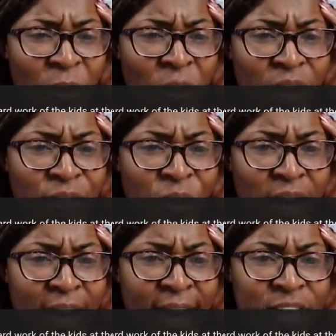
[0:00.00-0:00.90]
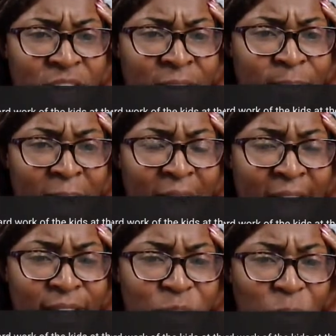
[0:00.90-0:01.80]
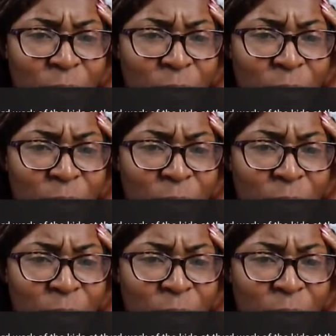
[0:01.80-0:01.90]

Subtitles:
or 4-H in my high school,